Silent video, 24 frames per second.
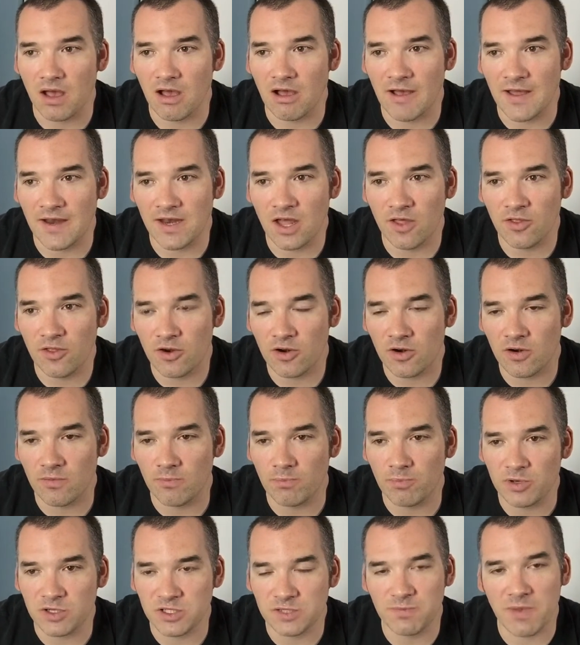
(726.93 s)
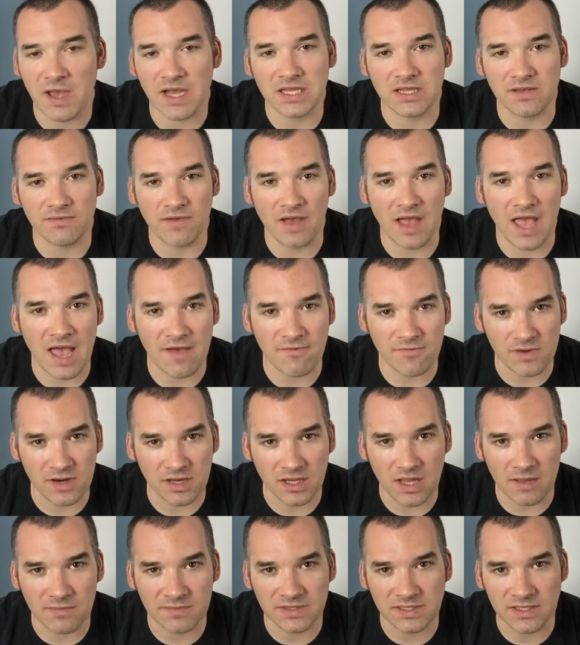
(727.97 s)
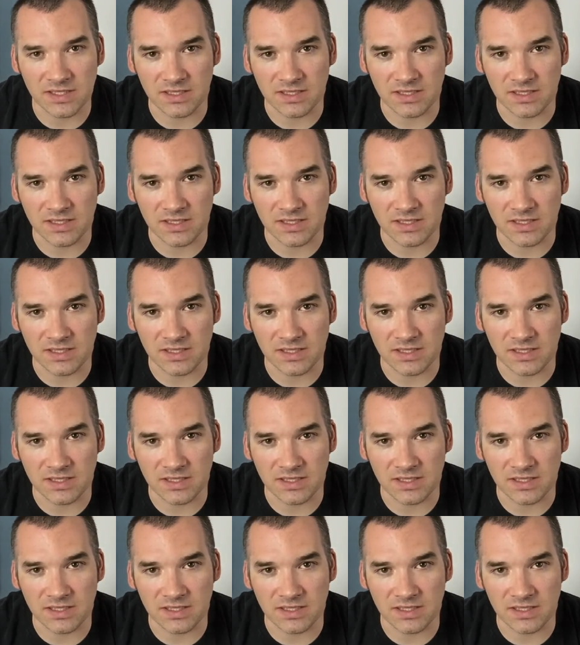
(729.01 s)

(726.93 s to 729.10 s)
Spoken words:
another perspective I have when it comes